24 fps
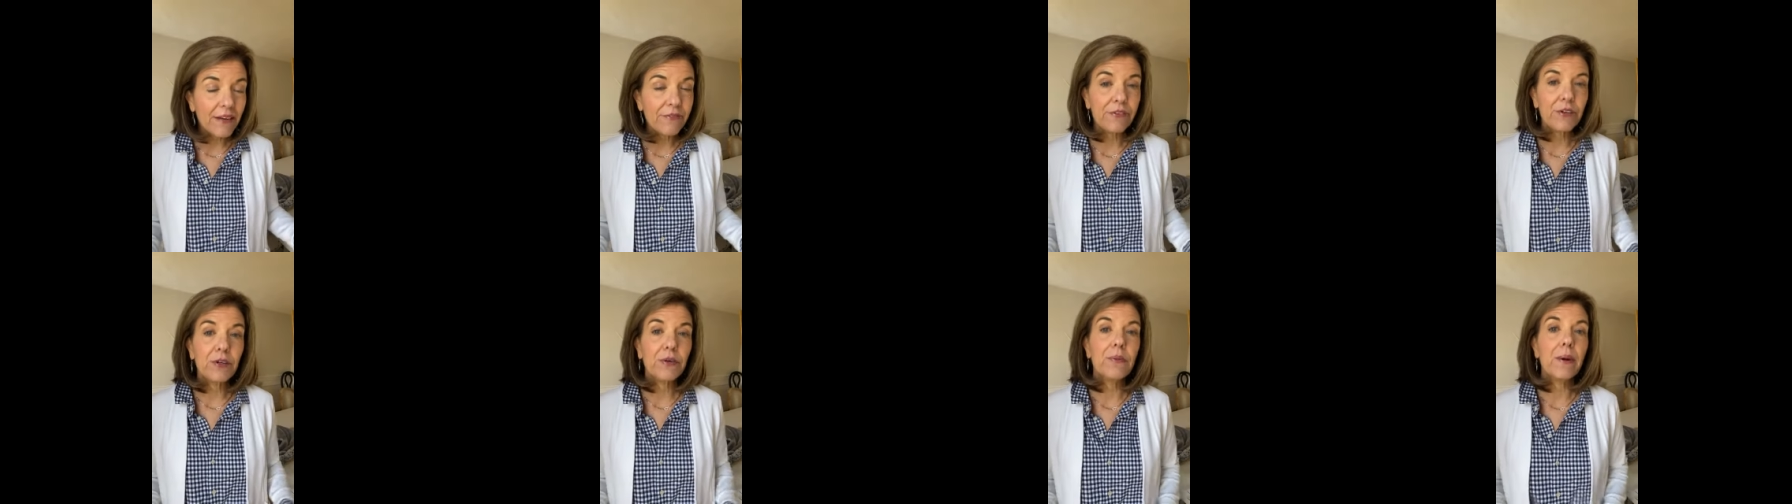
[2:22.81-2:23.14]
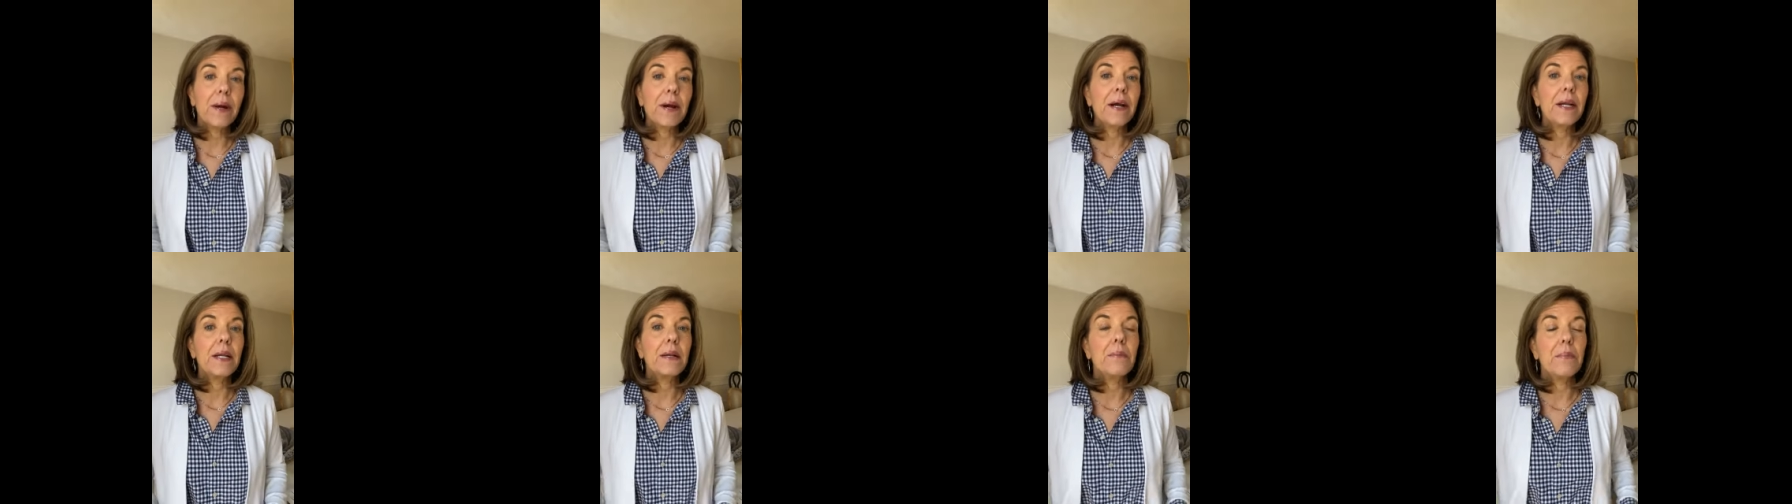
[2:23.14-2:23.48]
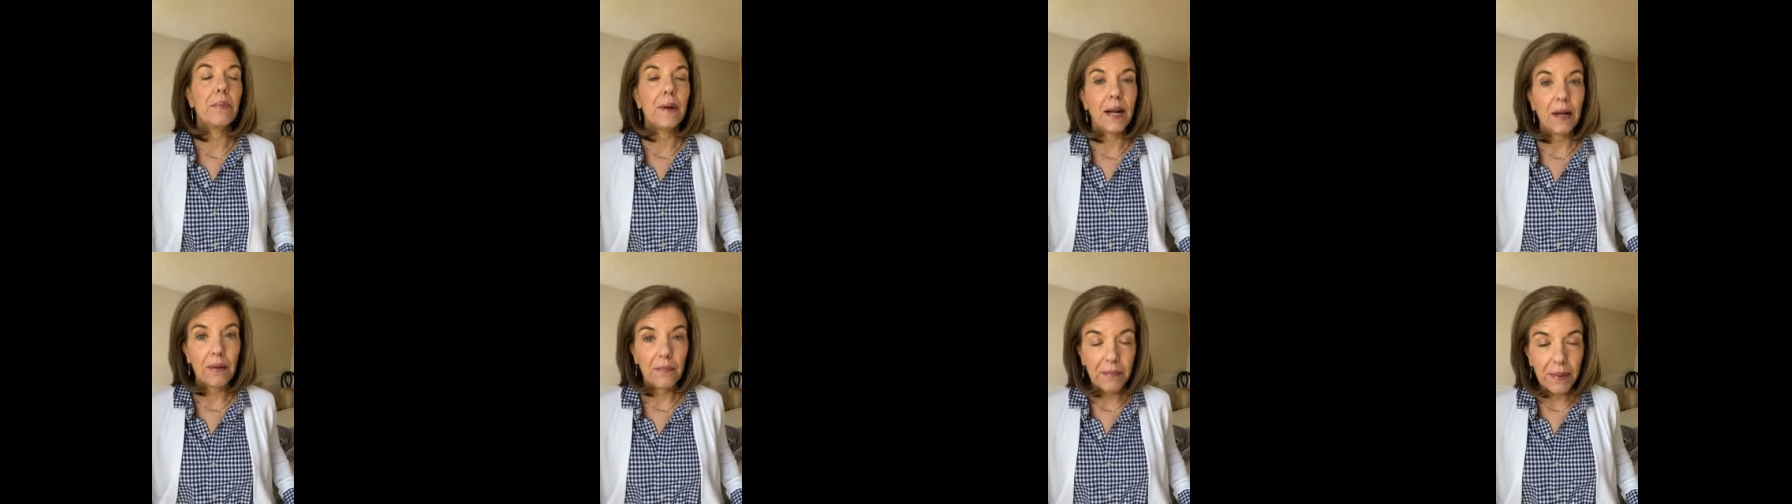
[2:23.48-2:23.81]
if you're wearing a
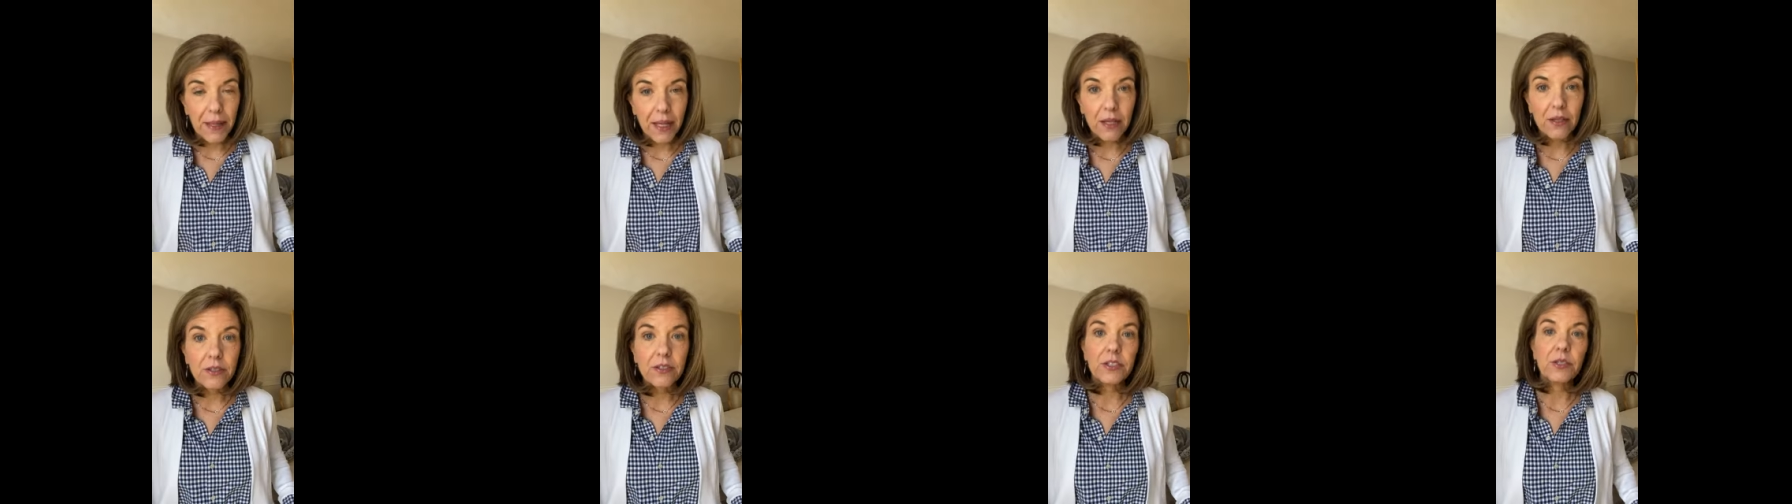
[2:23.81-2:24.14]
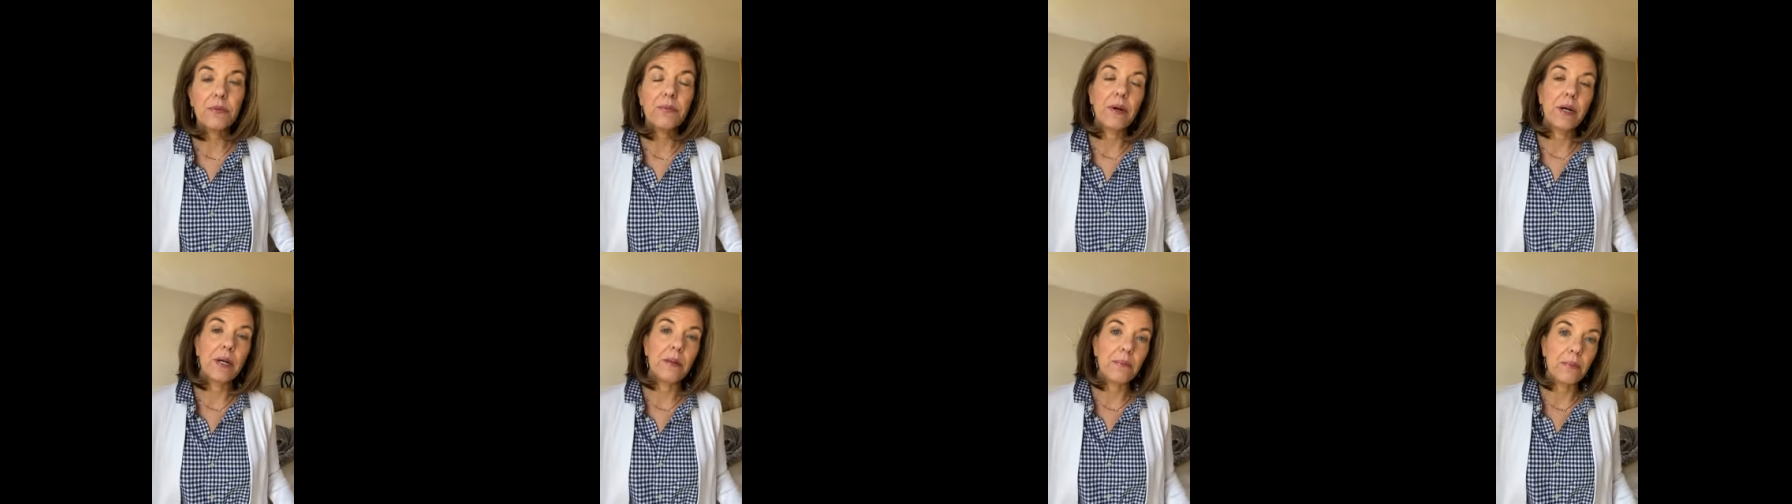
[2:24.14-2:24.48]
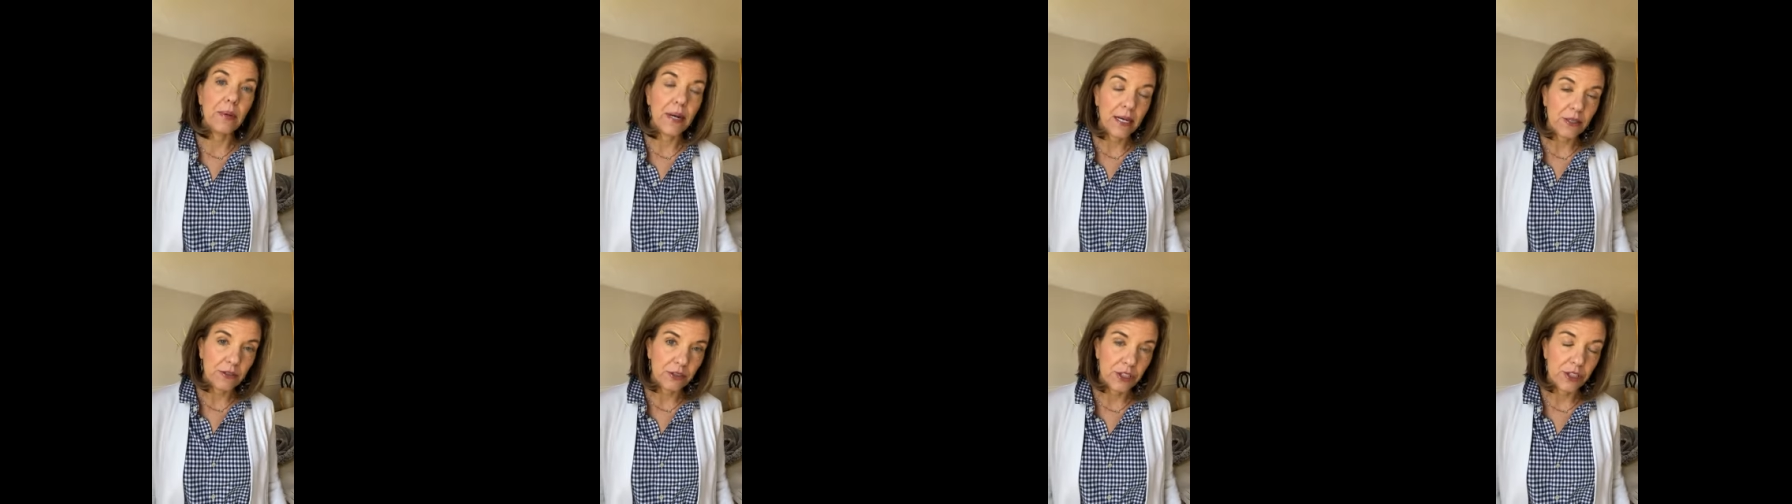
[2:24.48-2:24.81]
brown belt, you're wearing
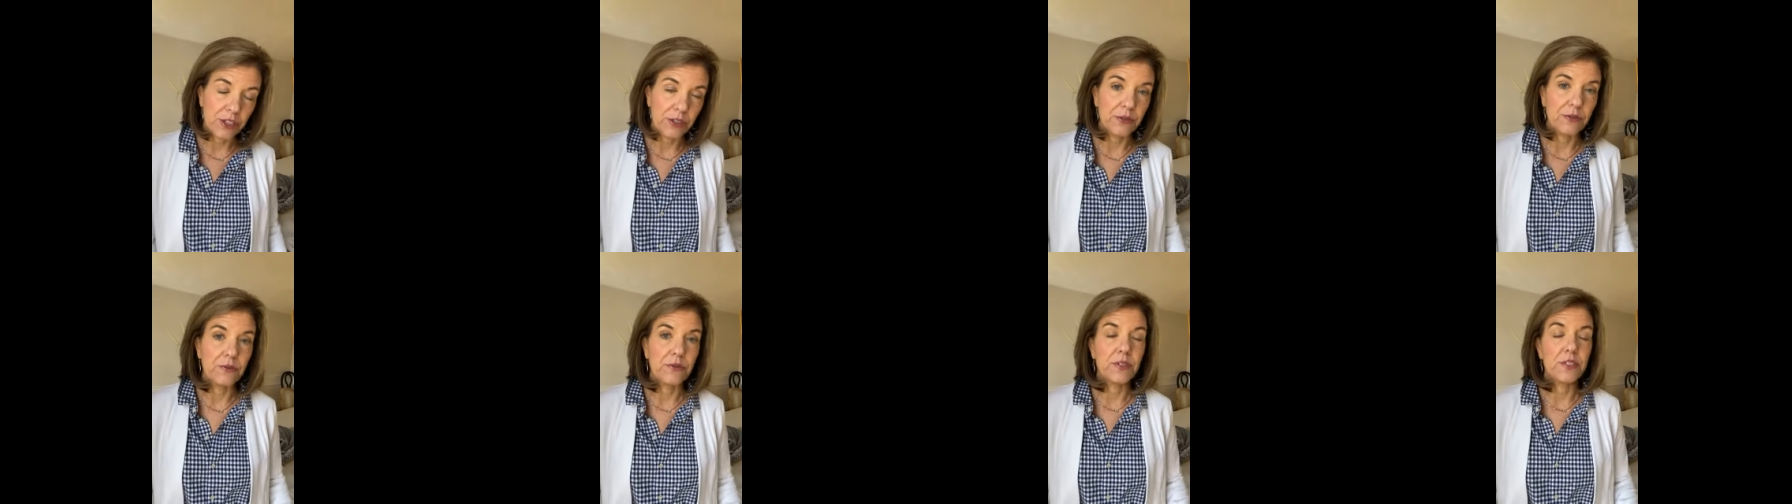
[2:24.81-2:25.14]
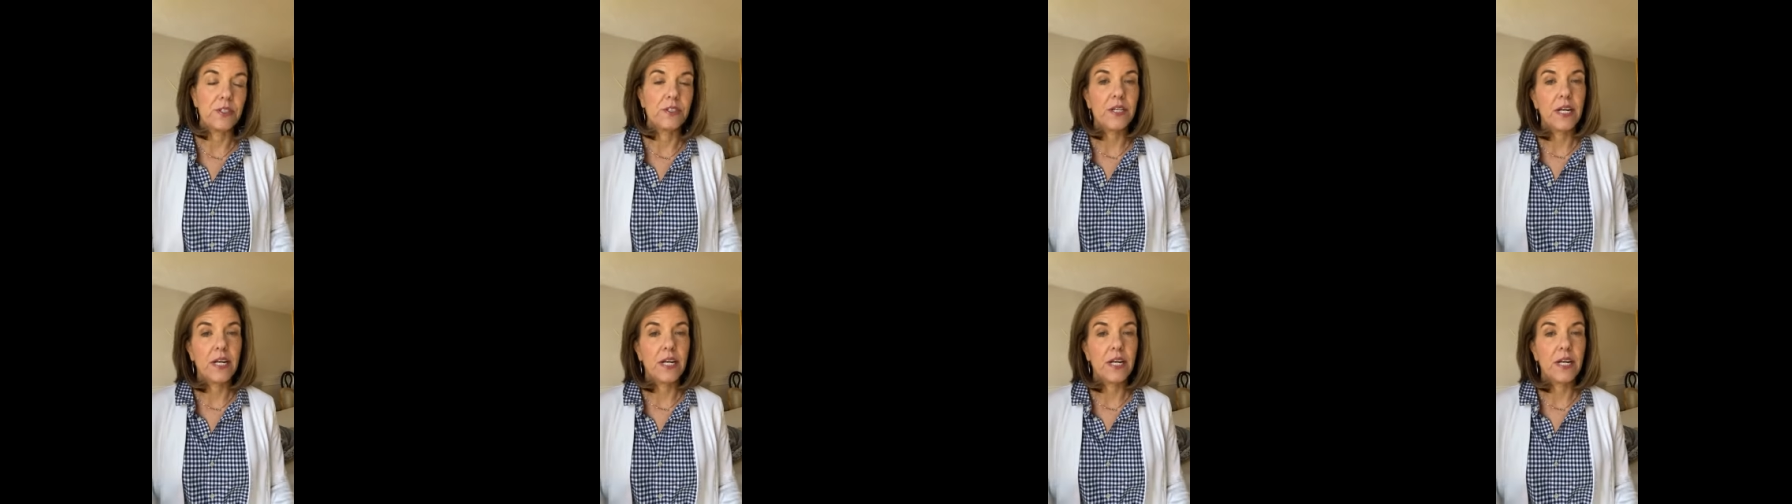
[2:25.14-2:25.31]
brown shoes.